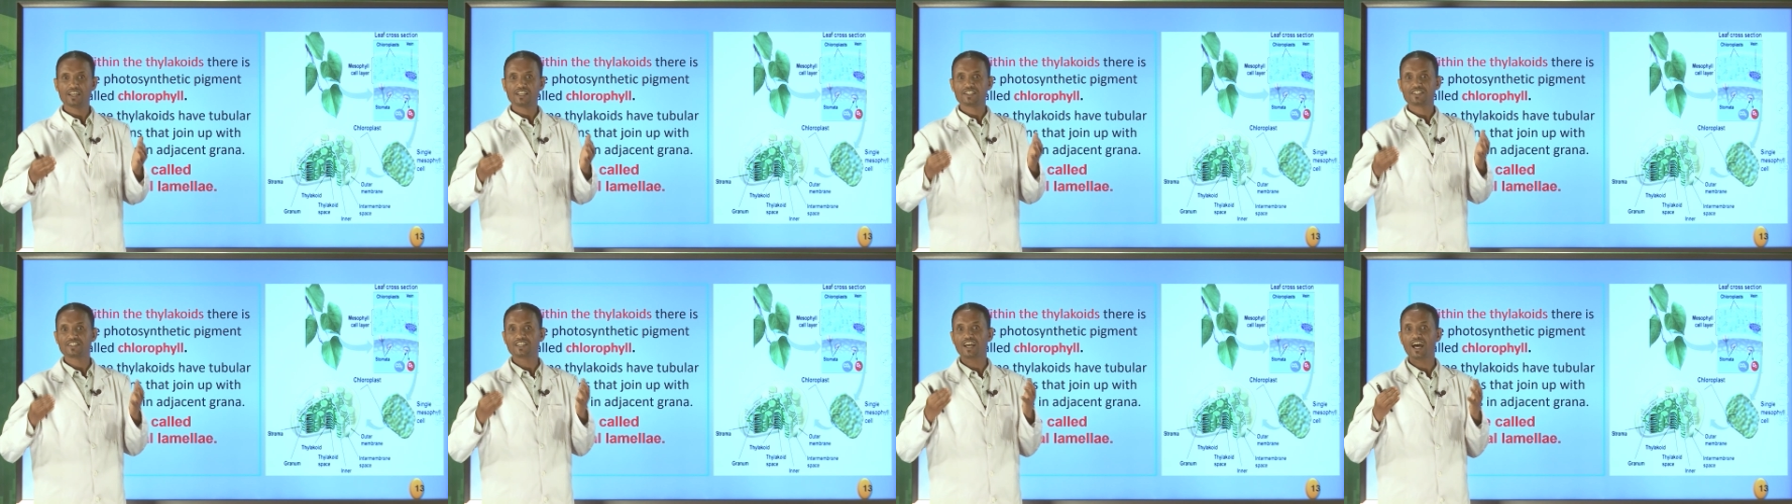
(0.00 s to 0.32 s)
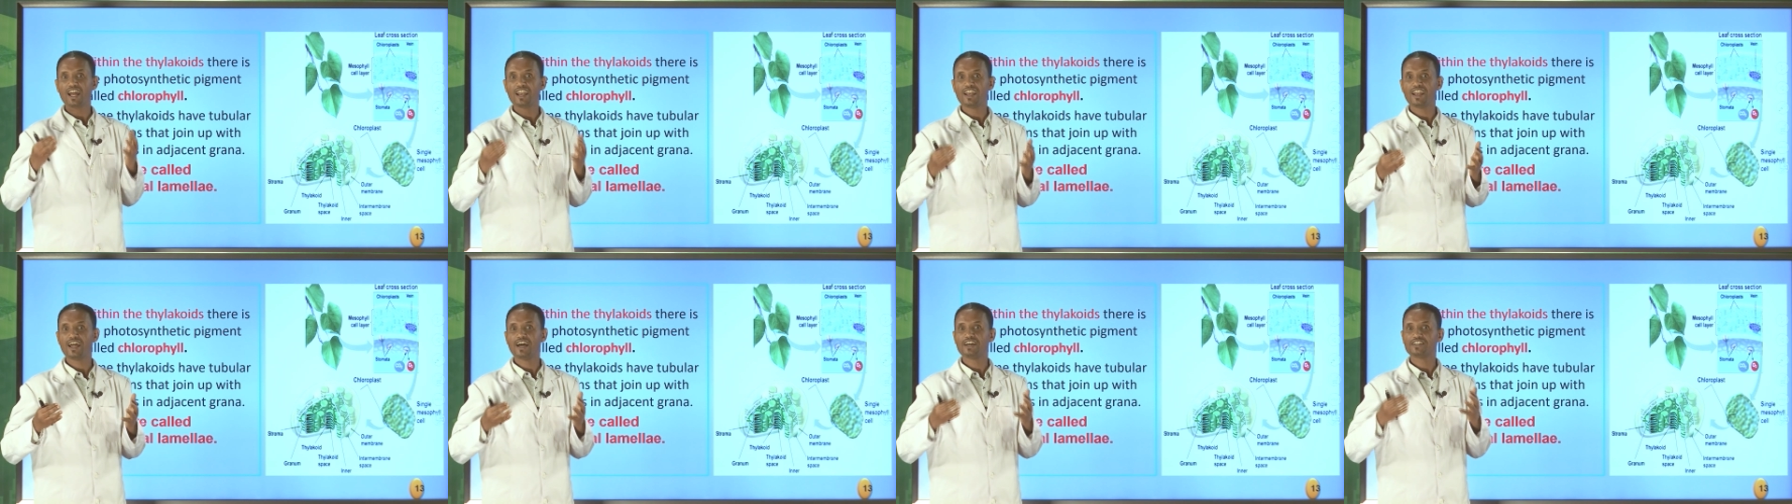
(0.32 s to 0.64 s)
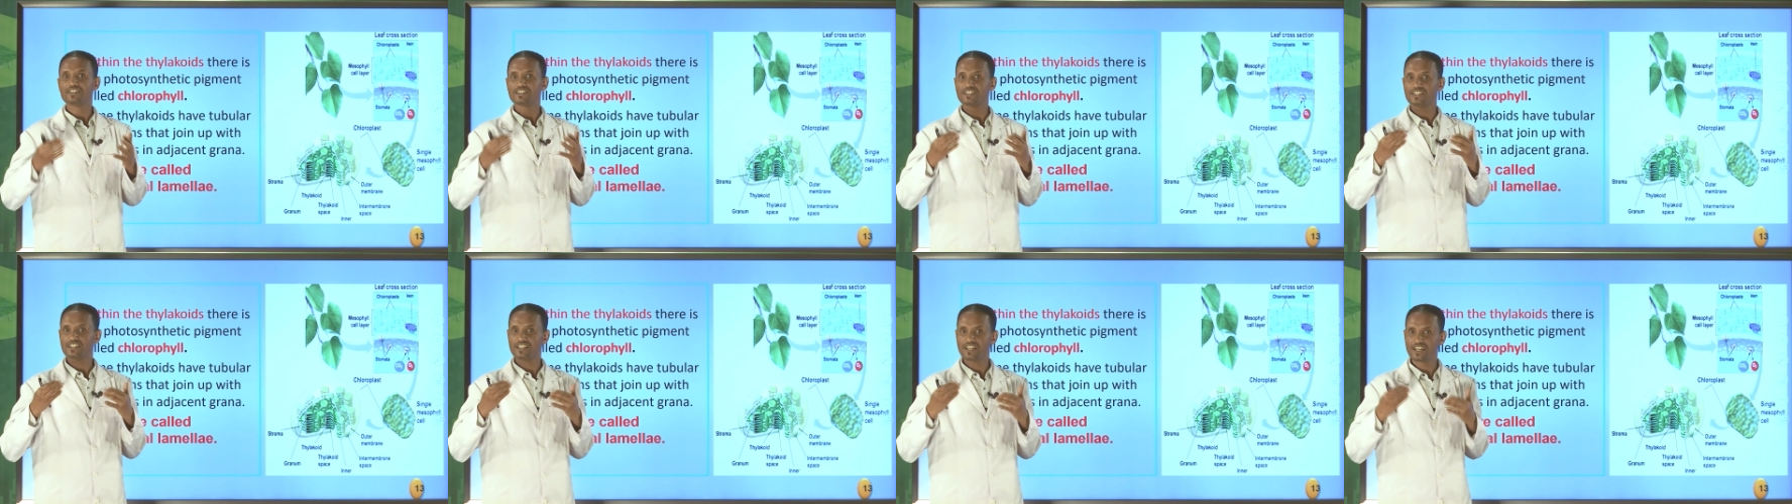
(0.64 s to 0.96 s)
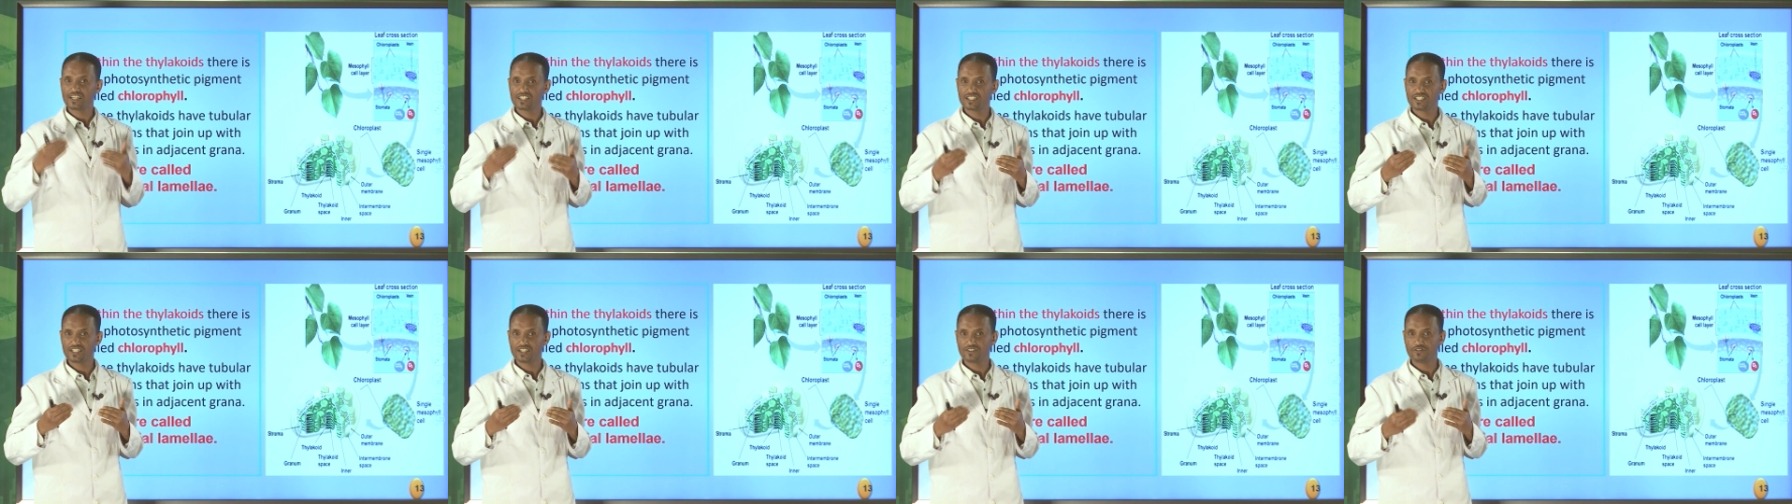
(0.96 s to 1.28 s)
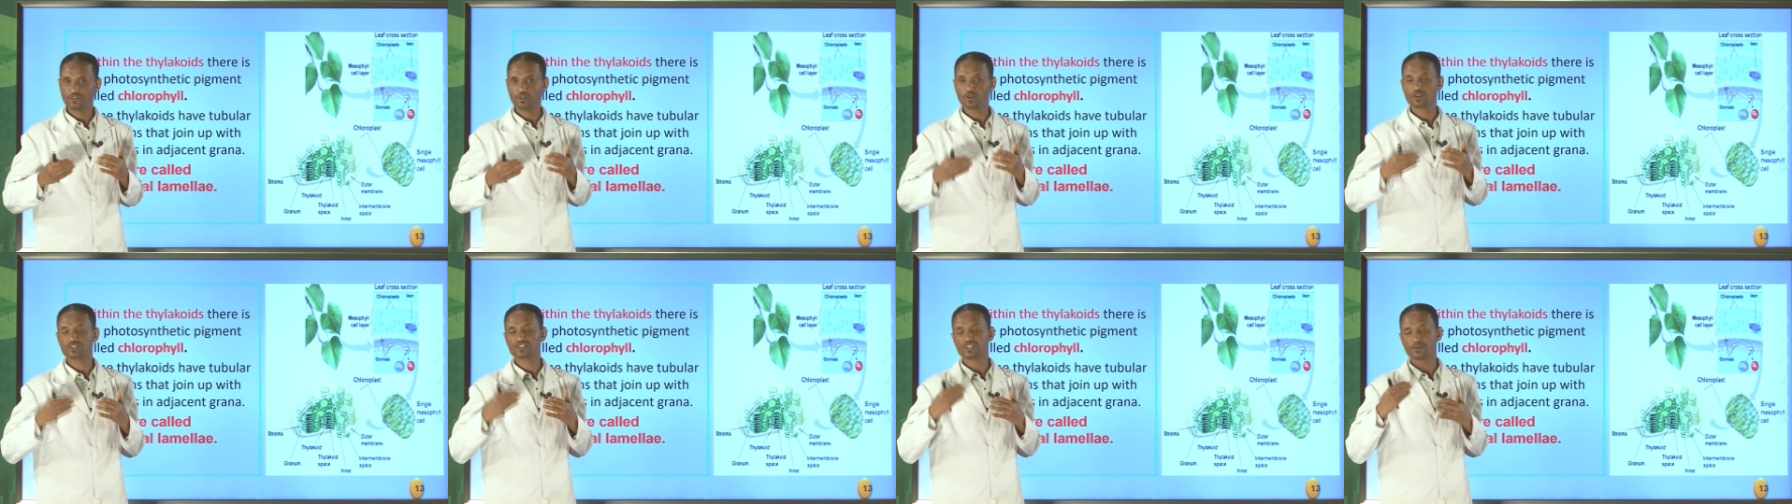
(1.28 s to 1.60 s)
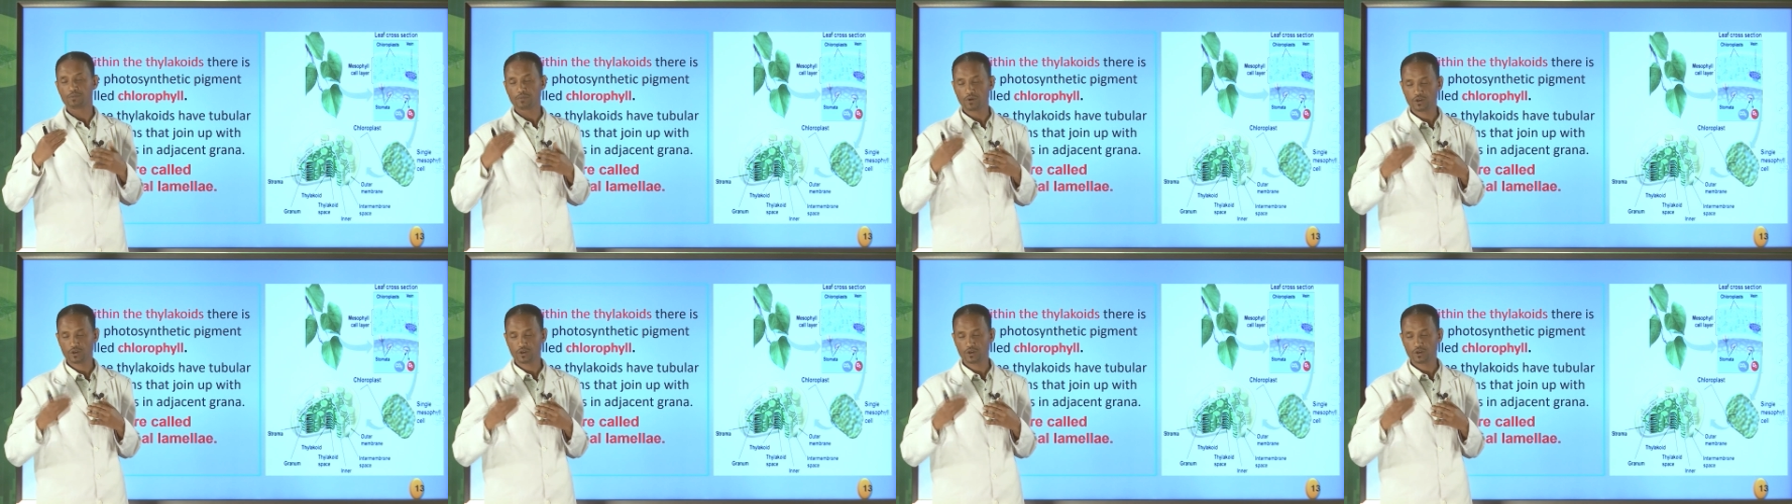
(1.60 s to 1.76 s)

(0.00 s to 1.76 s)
sunlight energy for the